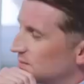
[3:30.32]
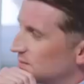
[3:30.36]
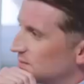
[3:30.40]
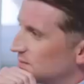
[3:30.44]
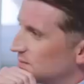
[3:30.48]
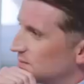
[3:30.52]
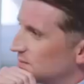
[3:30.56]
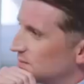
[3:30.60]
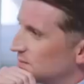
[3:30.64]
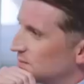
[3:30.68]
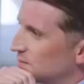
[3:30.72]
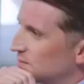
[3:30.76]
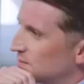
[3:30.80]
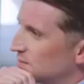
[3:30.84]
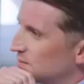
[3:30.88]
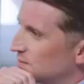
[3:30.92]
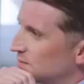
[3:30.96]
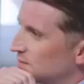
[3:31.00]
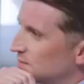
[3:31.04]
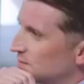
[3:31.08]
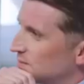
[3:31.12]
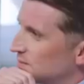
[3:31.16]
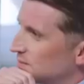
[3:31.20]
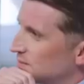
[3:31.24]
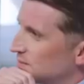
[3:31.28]

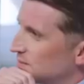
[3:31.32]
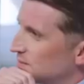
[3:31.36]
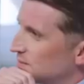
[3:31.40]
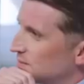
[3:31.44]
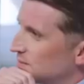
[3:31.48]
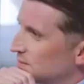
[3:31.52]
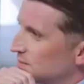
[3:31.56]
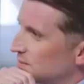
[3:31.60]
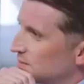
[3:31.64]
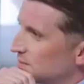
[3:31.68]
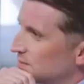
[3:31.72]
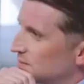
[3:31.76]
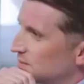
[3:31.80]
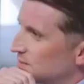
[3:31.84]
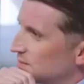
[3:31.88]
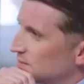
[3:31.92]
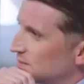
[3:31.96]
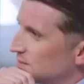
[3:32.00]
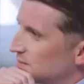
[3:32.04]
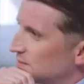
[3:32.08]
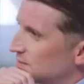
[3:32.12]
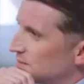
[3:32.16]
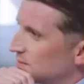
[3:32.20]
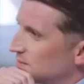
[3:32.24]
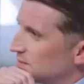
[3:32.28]
The person shown says nothing.